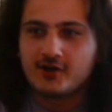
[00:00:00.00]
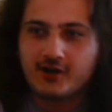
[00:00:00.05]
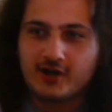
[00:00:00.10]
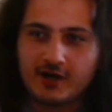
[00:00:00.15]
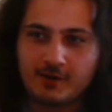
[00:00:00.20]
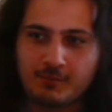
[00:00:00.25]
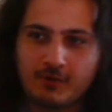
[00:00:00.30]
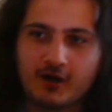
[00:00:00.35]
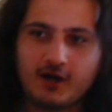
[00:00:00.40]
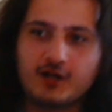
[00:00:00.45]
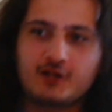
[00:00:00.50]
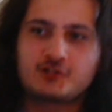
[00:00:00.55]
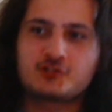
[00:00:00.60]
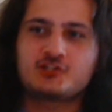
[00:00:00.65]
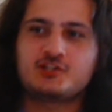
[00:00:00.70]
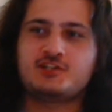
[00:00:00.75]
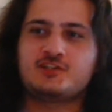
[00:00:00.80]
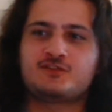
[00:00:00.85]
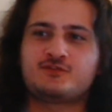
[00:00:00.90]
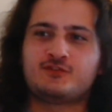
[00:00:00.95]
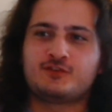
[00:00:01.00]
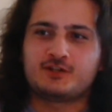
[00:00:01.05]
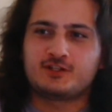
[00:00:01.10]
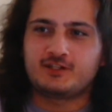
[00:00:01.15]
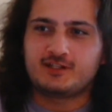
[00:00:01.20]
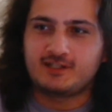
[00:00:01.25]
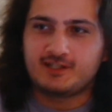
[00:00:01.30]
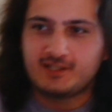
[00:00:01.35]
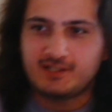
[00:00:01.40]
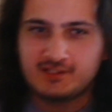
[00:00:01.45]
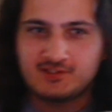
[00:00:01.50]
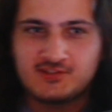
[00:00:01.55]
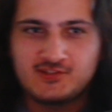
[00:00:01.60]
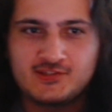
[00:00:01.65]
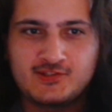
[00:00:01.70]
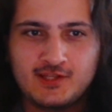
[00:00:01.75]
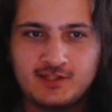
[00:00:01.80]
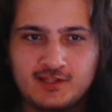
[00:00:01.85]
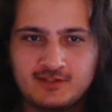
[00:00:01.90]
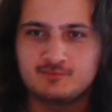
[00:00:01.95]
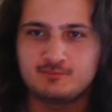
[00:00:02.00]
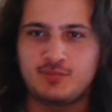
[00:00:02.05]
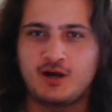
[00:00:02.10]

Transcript: Apologies for the sudden